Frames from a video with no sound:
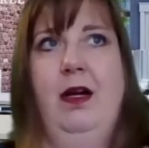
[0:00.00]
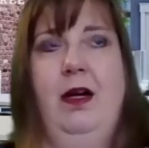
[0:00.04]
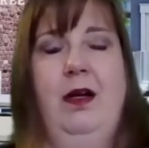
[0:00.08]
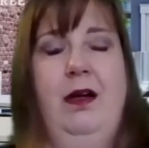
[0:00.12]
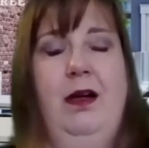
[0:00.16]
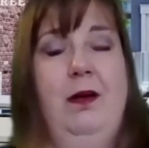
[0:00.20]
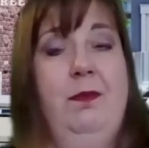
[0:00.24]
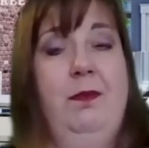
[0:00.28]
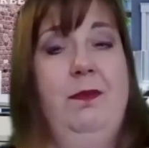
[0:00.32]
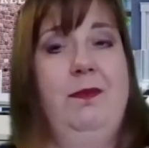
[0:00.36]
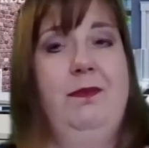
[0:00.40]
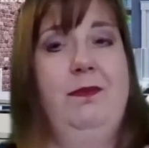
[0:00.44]

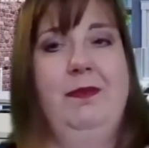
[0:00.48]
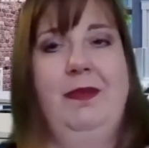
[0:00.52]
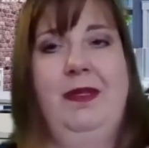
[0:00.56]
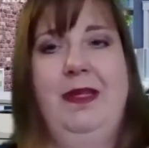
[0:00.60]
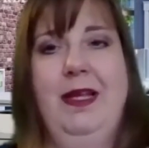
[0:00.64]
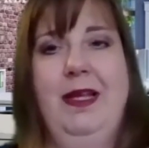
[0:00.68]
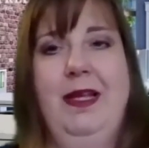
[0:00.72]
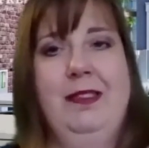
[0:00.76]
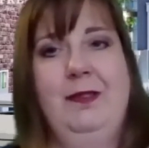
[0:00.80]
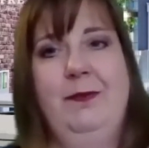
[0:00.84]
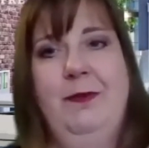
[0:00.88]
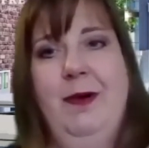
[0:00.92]
oh,
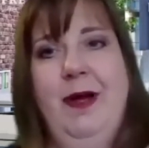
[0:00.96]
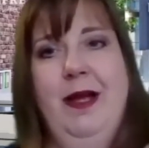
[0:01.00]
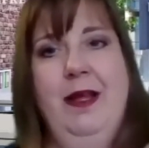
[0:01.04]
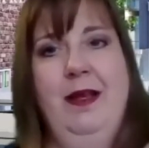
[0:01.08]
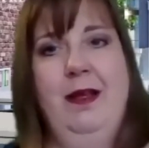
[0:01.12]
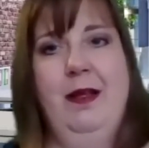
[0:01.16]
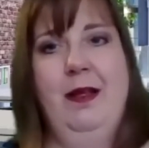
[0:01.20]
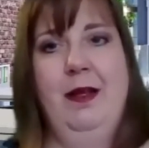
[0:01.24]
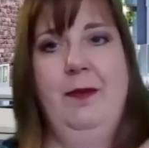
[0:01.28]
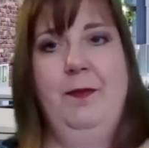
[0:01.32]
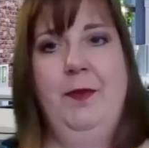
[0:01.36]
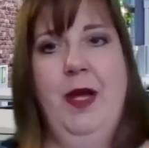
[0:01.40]
guess
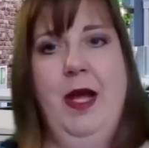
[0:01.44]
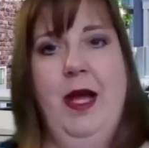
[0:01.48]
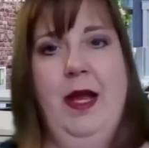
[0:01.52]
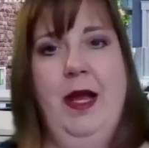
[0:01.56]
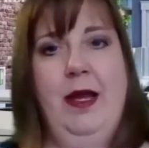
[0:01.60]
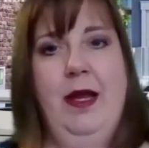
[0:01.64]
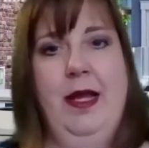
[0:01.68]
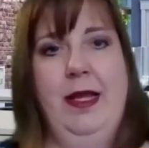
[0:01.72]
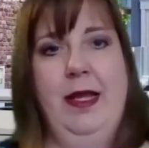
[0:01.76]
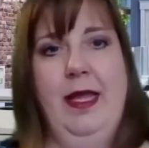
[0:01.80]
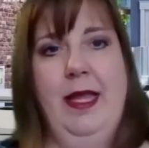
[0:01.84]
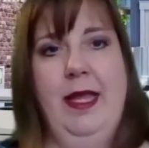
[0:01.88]
what?
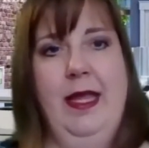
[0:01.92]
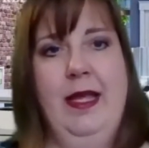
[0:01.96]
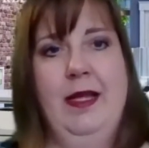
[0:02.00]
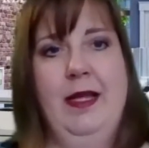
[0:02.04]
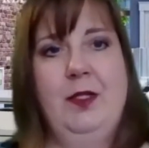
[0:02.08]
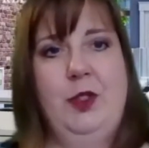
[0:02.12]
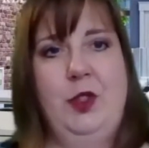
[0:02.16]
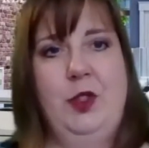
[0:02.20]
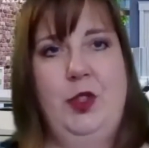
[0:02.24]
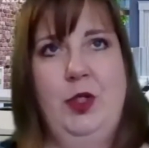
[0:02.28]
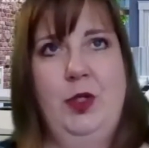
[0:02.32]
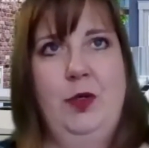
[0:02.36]
I
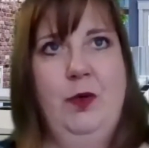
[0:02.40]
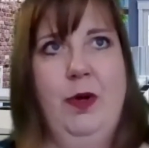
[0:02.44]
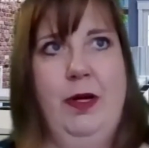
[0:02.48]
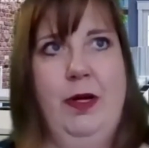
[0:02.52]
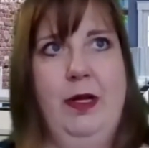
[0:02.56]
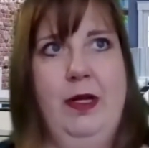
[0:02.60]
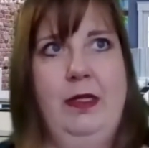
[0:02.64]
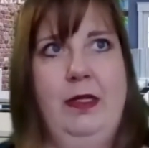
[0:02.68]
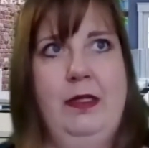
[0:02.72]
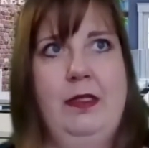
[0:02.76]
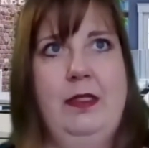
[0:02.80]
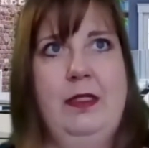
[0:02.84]
can't do
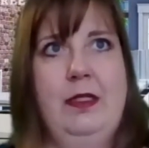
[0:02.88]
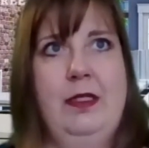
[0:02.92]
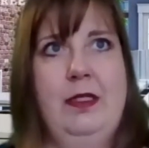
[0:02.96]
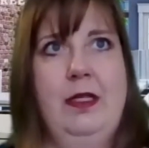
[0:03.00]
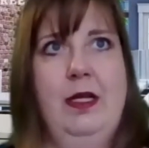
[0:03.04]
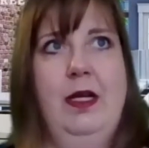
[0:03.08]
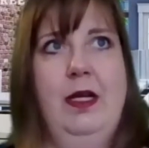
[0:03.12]
it.